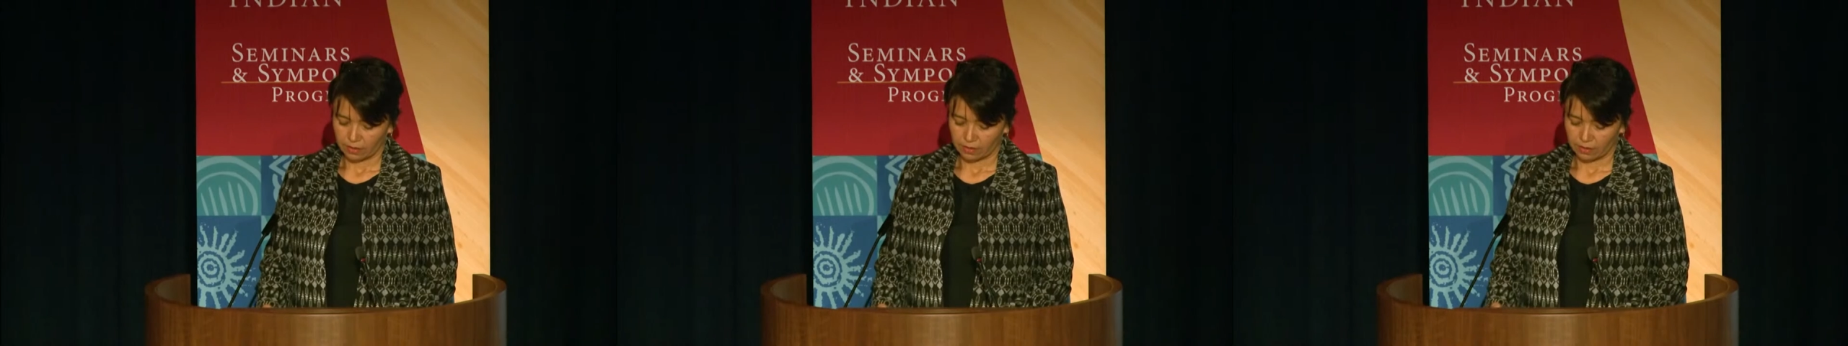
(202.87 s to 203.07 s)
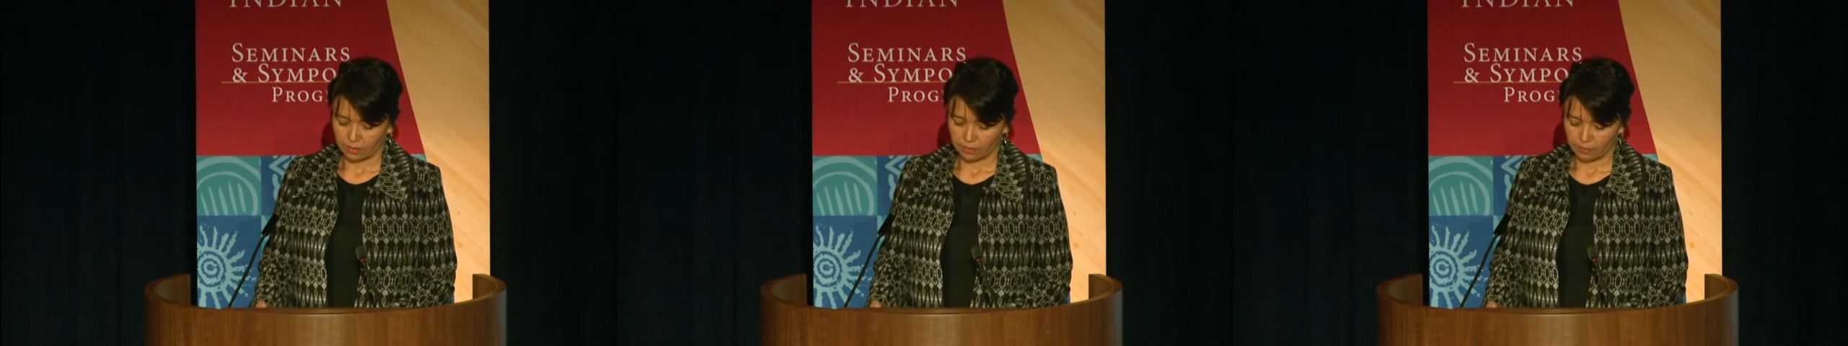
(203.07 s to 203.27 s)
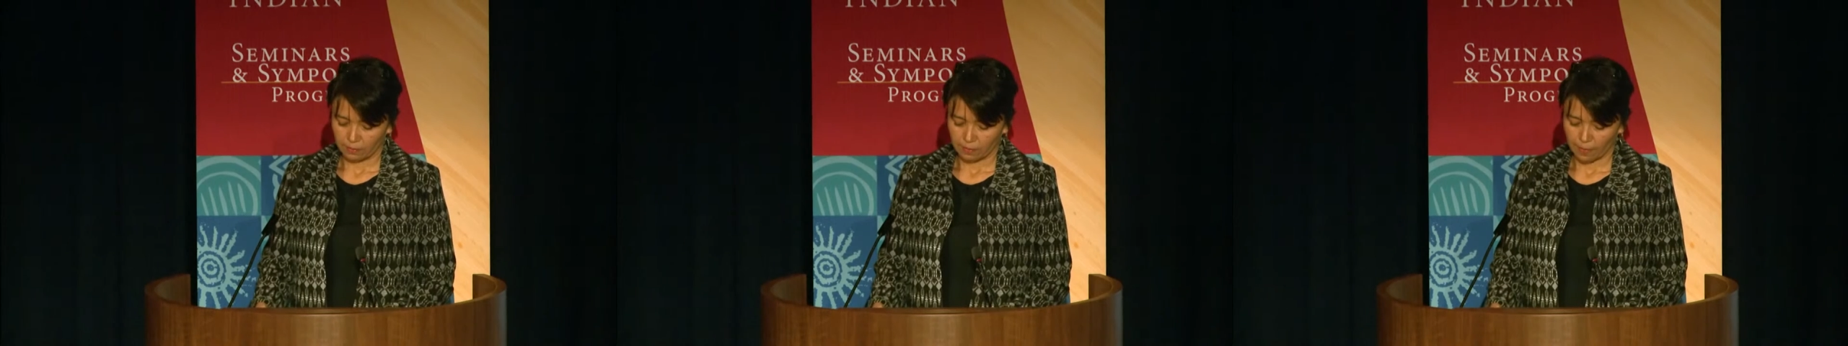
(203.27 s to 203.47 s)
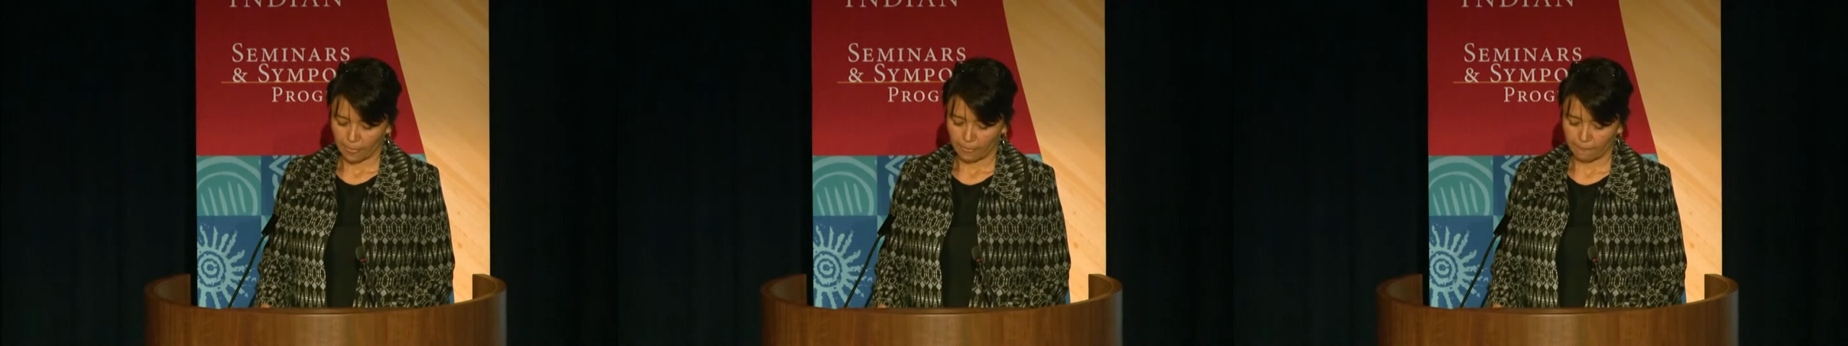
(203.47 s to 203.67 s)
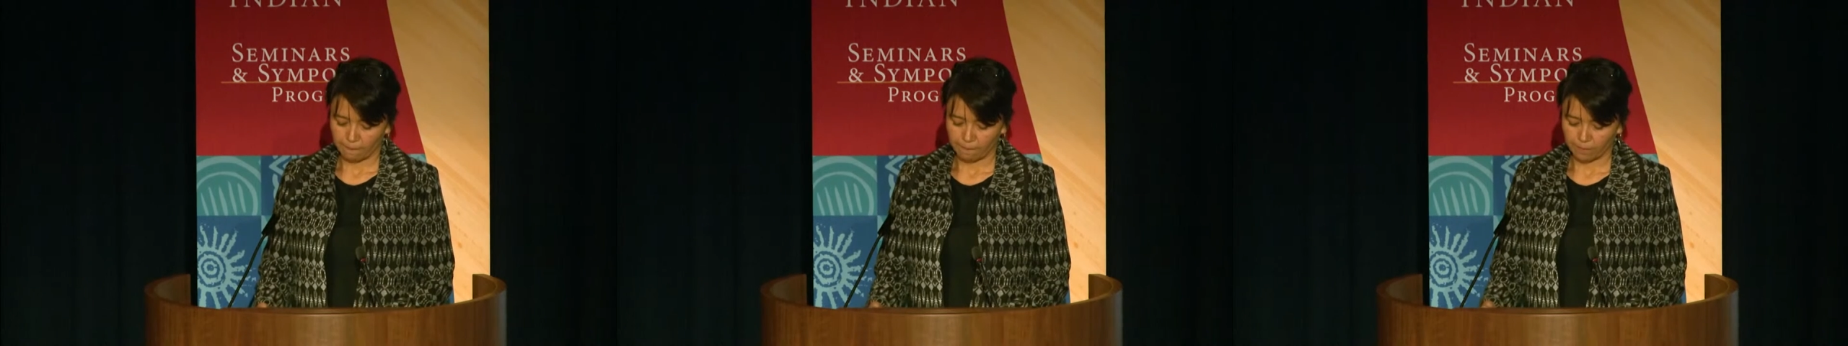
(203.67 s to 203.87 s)

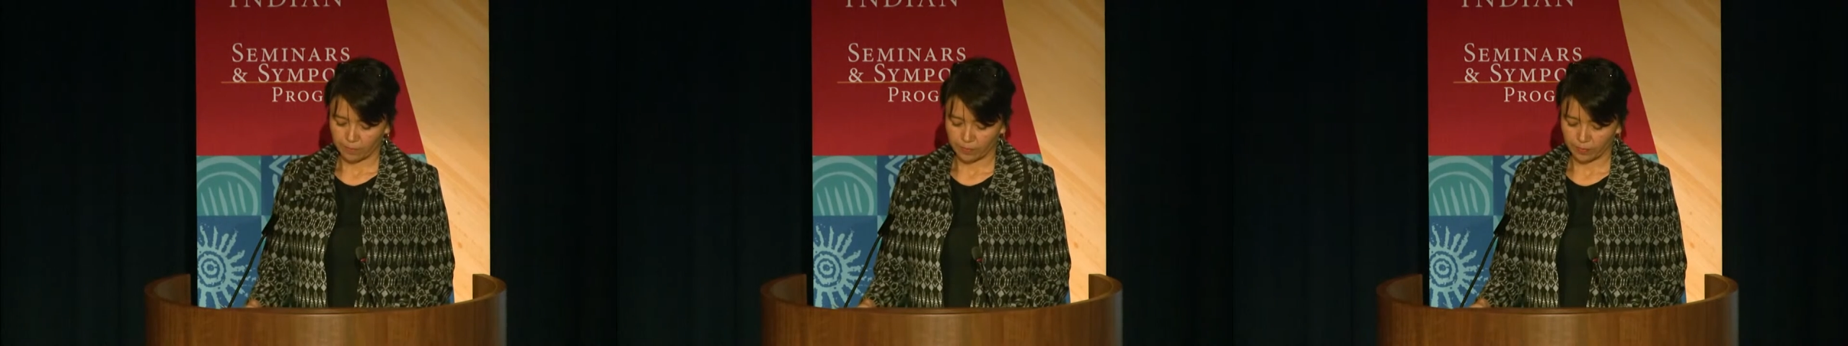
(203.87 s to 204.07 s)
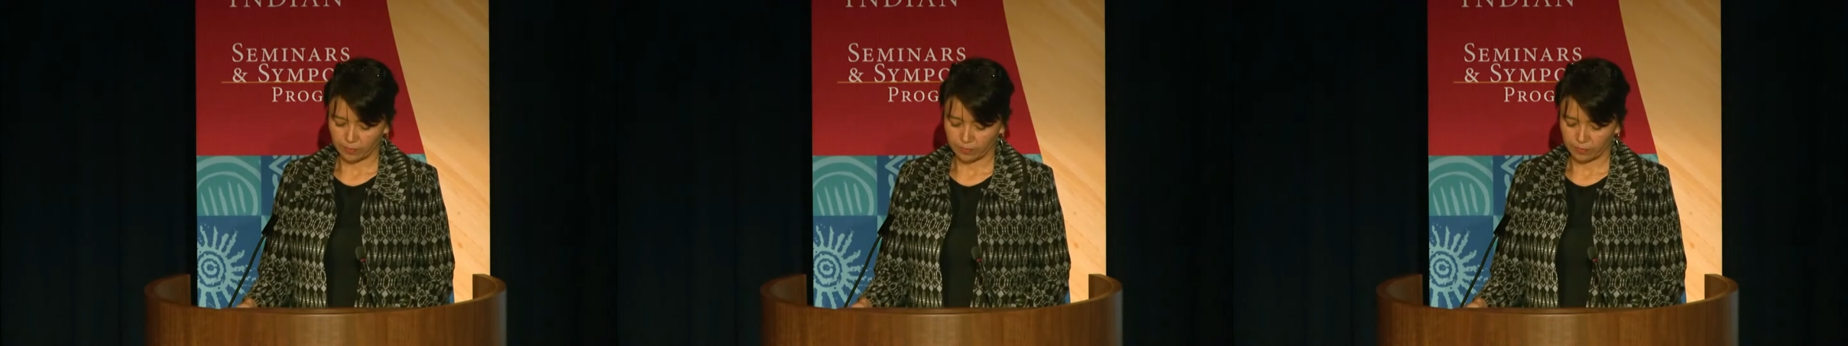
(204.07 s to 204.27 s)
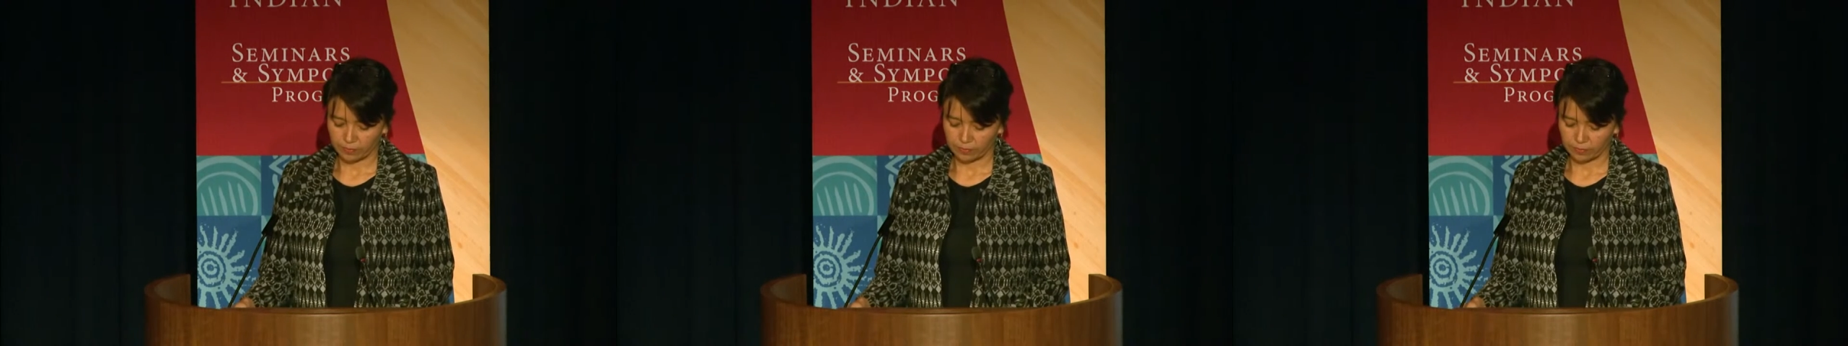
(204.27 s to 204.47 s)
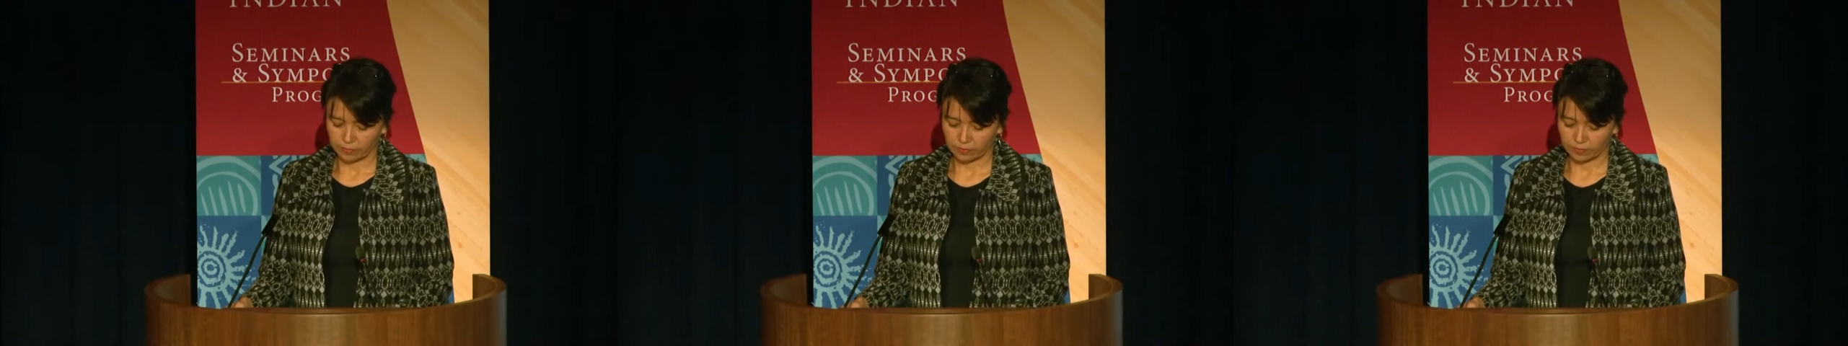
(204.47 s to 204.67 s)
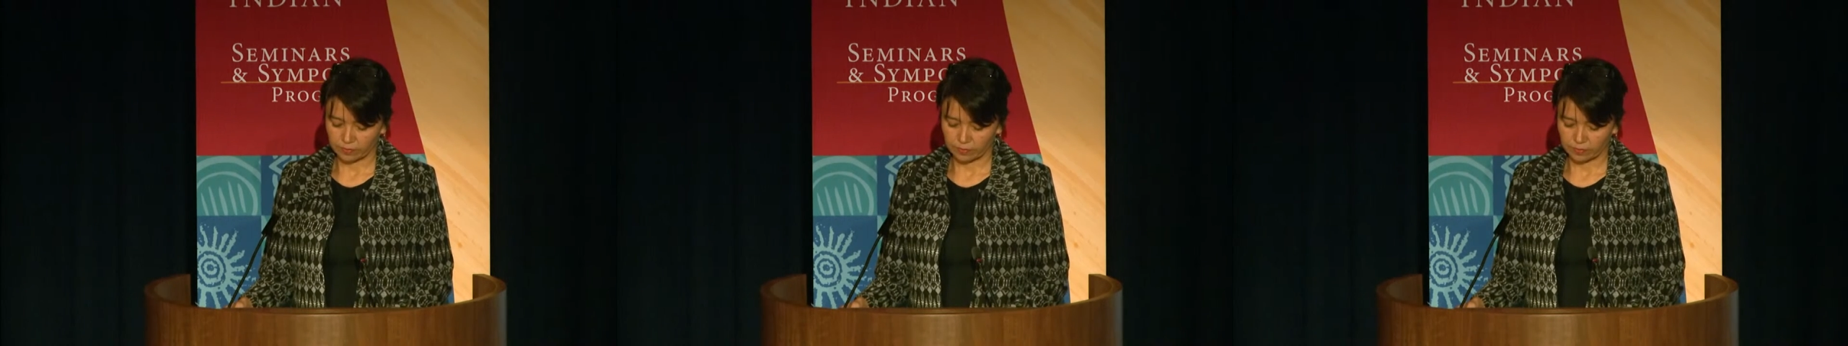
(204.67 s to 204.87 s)

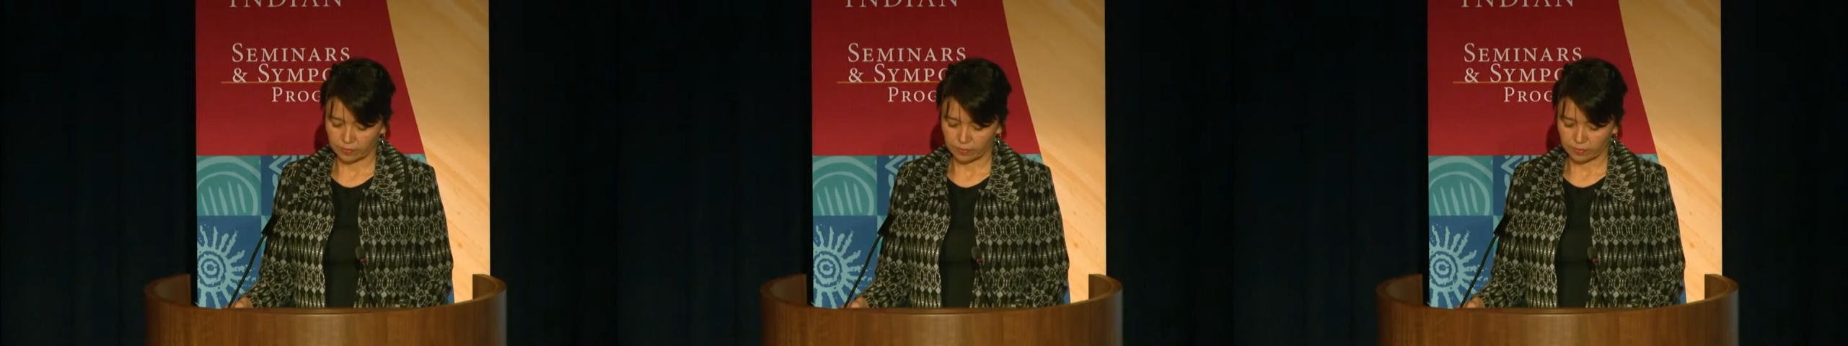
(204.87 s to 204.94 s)
Nobody speaks.